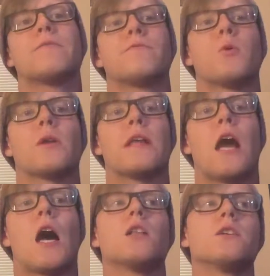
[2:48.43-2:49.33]

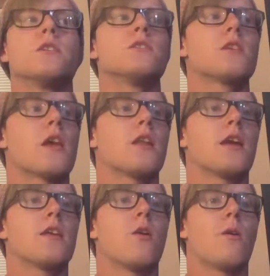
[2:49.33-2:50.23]
$40 and
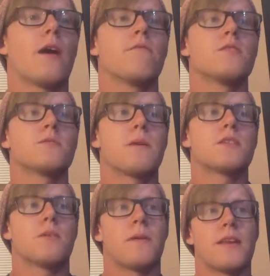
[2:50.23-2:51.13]
I don't have the
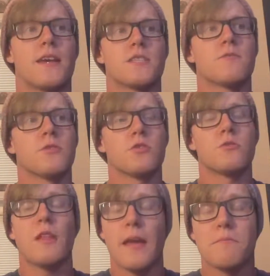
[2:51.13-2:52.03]
space on my desk for 2
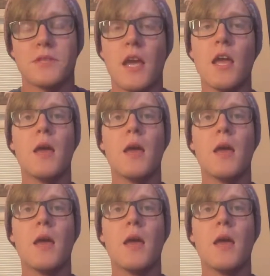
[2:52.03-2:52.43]
lamps.